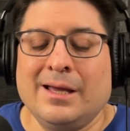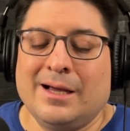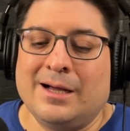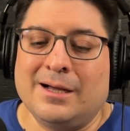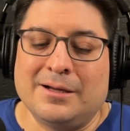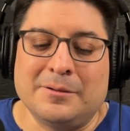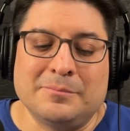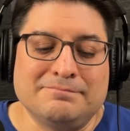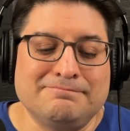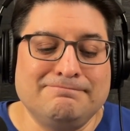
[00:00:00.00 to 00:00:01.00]

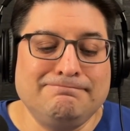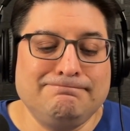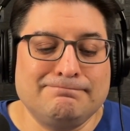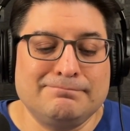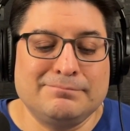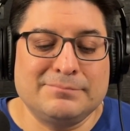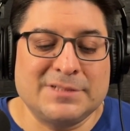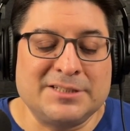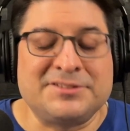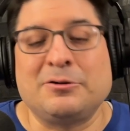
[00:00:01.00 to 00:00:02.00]

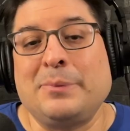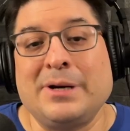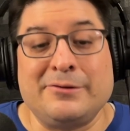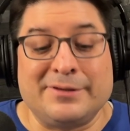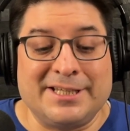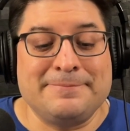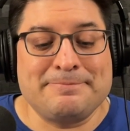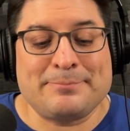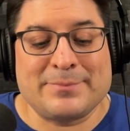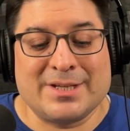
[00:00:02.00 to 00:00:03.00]
So apparently,
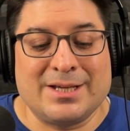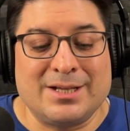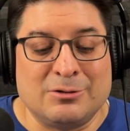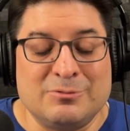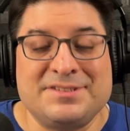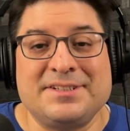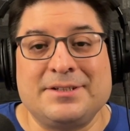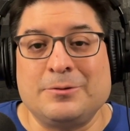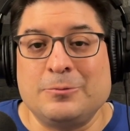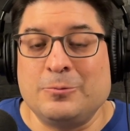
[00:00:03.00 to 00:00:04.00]

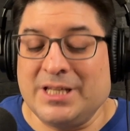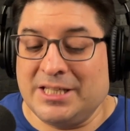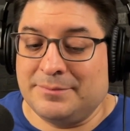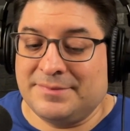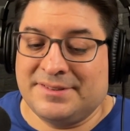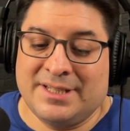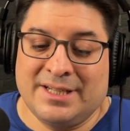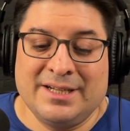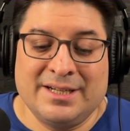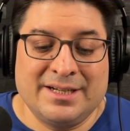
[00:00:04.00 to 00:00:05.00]
Larissa Weems
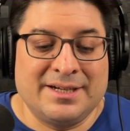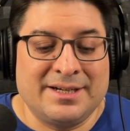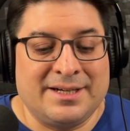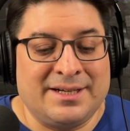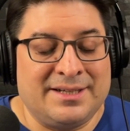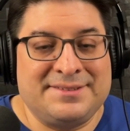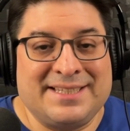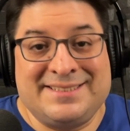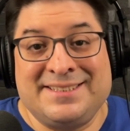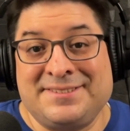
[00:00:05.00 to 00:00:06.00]
is a
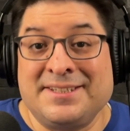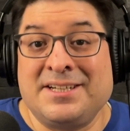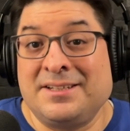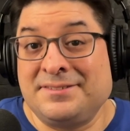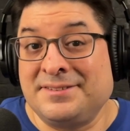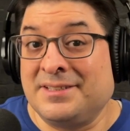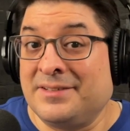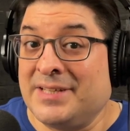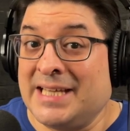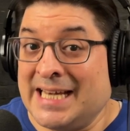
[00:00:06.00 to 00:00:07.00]
distant cousin of
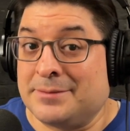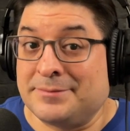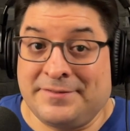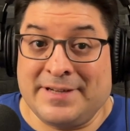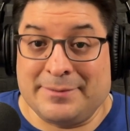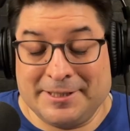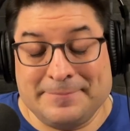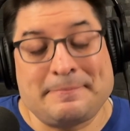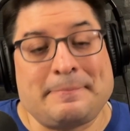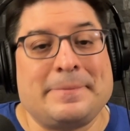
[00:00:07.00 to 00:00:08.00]
the Addams family,
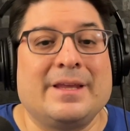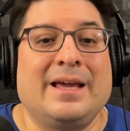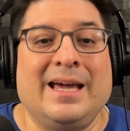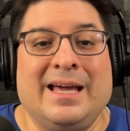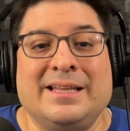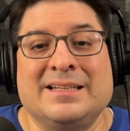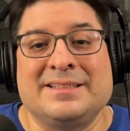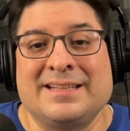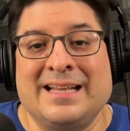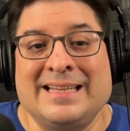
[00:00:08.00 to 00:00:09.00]
and
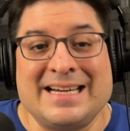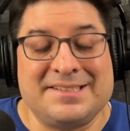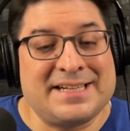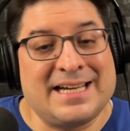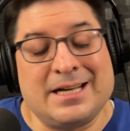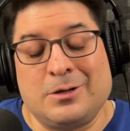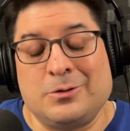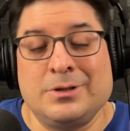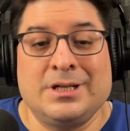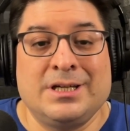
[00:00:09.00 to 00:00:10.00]
that is
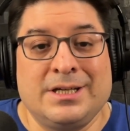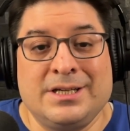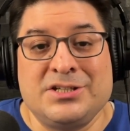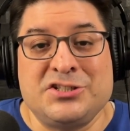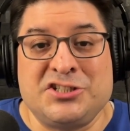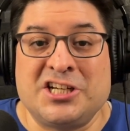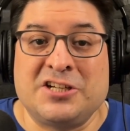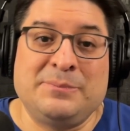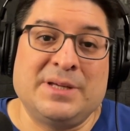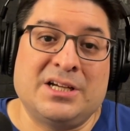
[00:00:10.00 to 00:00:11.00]
how she
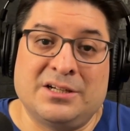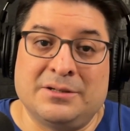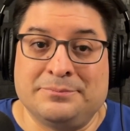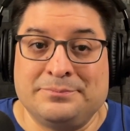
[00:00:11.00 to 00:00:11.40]
could become